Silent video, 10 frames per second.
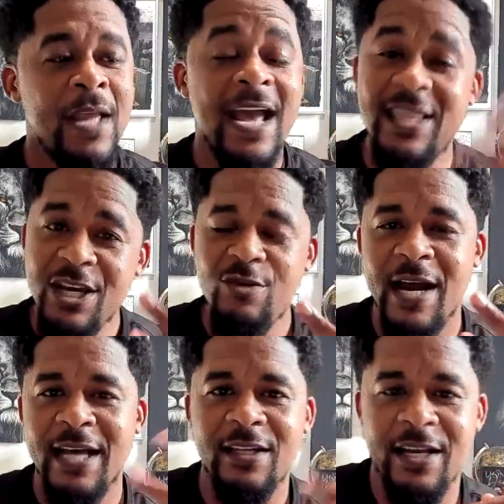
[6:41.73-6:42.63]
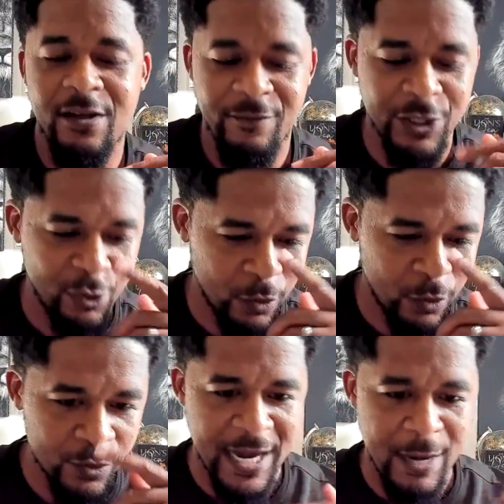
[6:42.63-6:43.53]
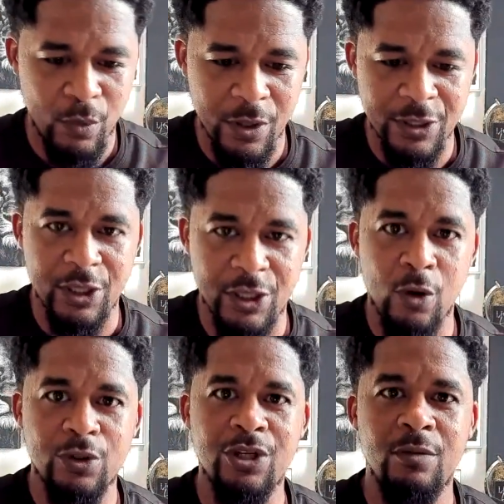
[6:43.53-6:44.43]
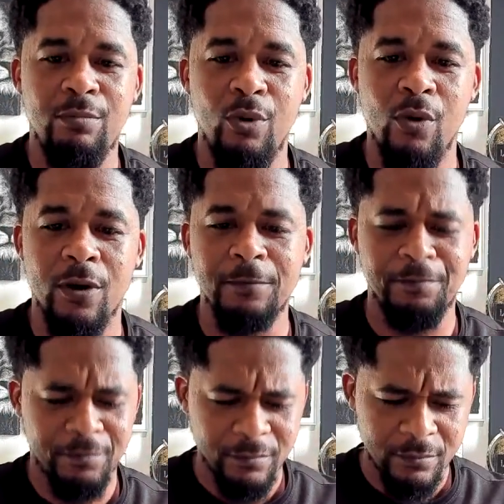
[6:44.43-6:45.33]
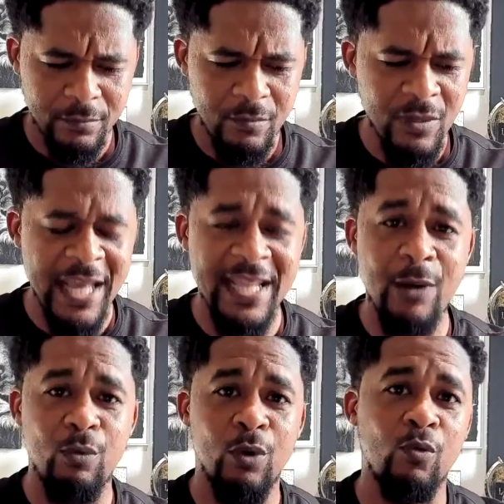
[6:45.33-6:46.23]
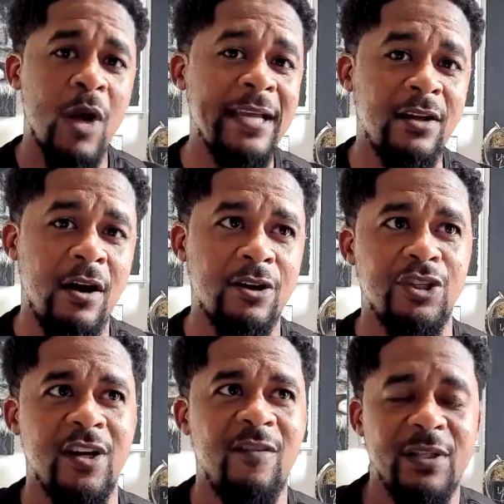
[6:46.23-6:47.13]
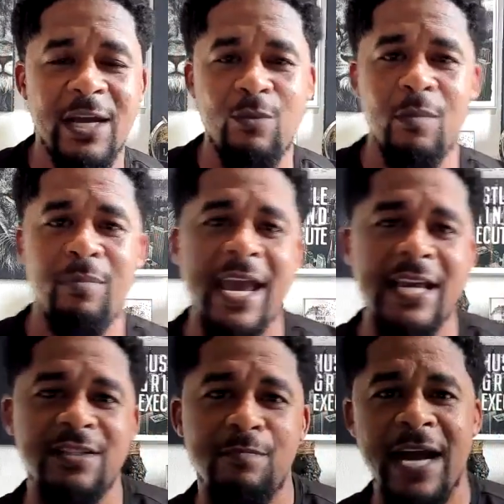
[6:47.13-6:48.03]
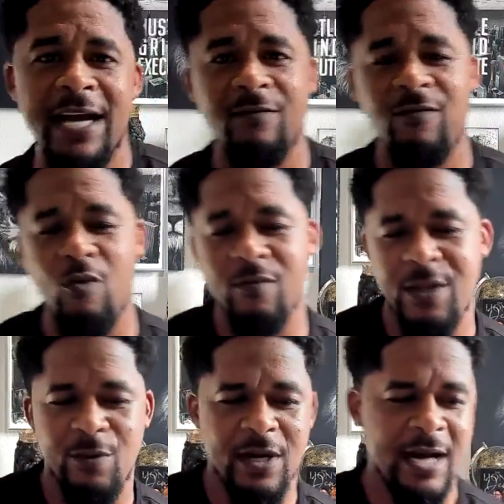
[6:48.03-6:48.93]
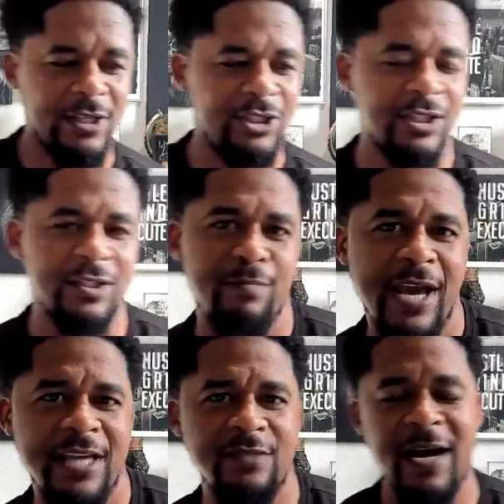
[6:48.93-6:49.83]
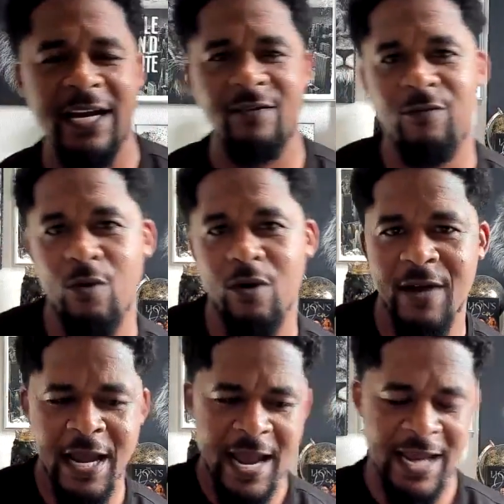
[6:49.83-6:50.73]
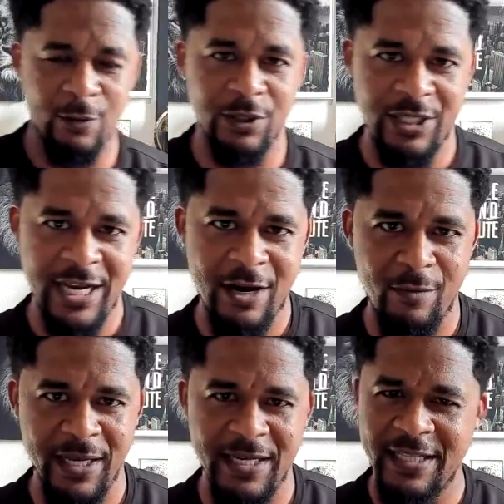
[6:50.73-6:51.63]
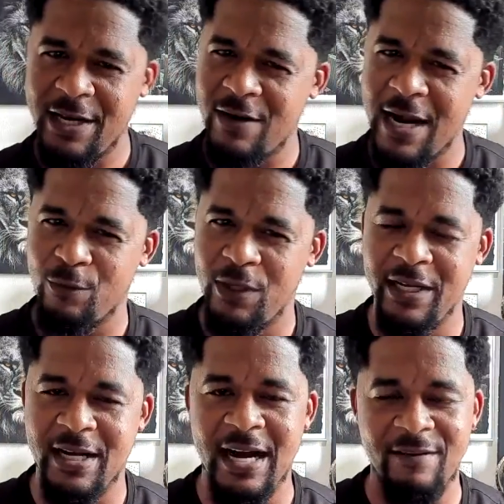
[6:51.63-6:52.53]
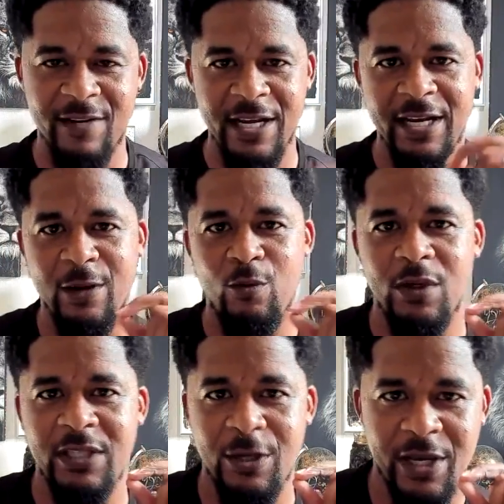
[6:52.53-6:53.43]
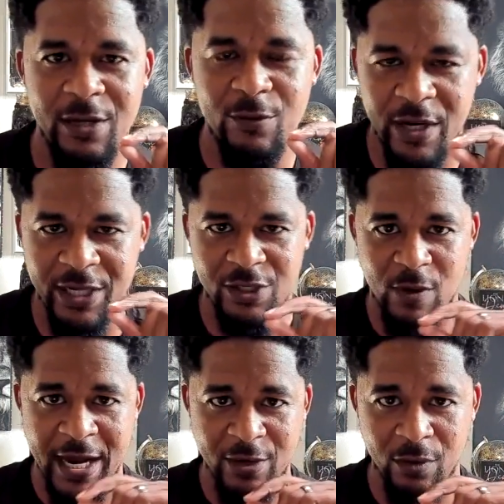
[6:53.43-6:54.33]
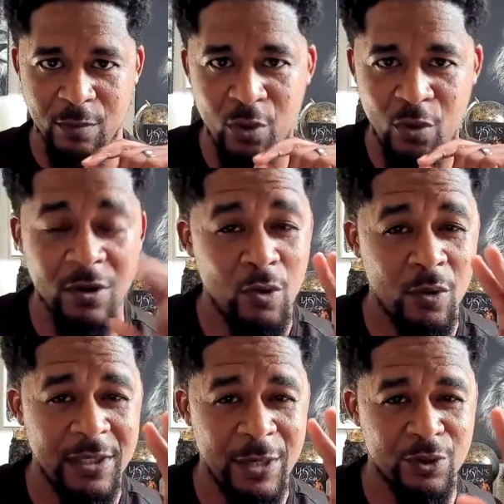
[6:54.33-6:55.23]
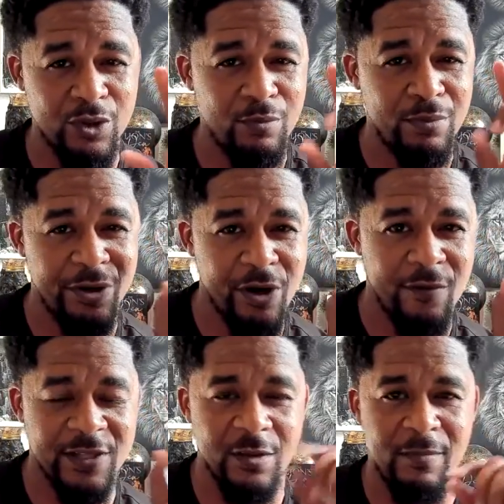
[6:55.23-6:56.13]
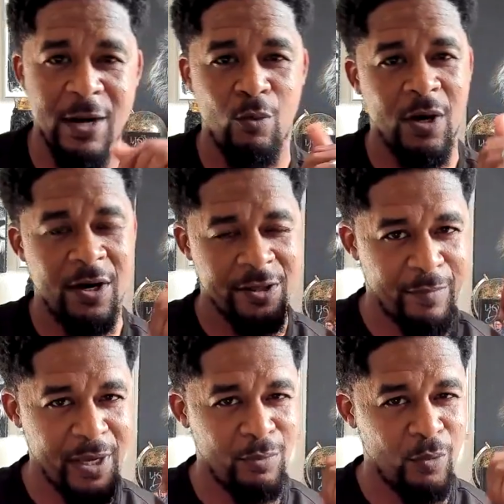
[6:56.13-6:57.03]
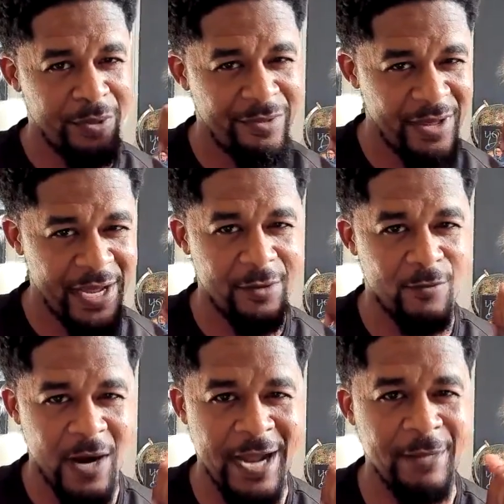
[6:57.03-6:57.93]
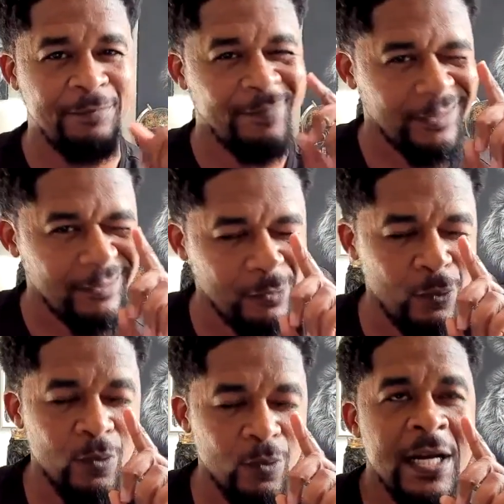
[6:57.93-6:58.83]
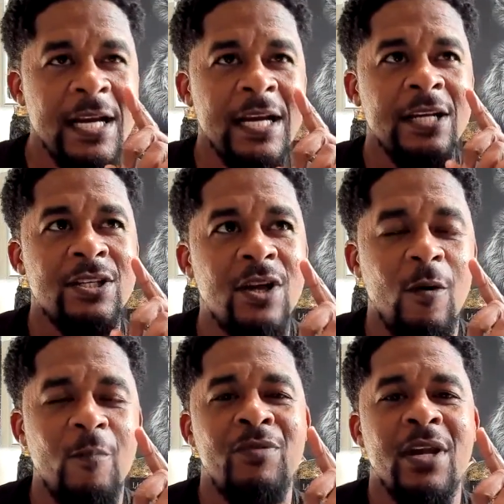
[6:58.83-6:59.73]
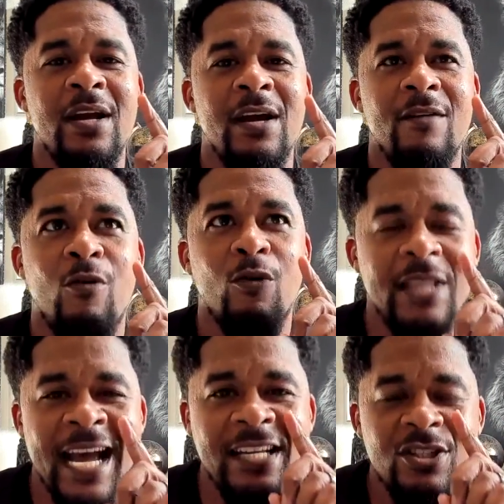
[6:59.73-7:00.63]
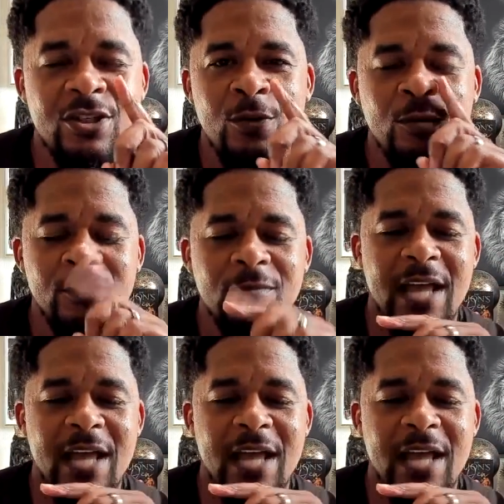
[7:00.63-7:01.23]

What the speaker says: And then you had the individuals that would go to the board and they will write large enough, but they would pace back and forth. They would kind of just pace back and forth. And it would tell me that they're not really confident in what they were getting ready to write on the board, or they were super nervous about what other people would think, right? Ooh. So for that student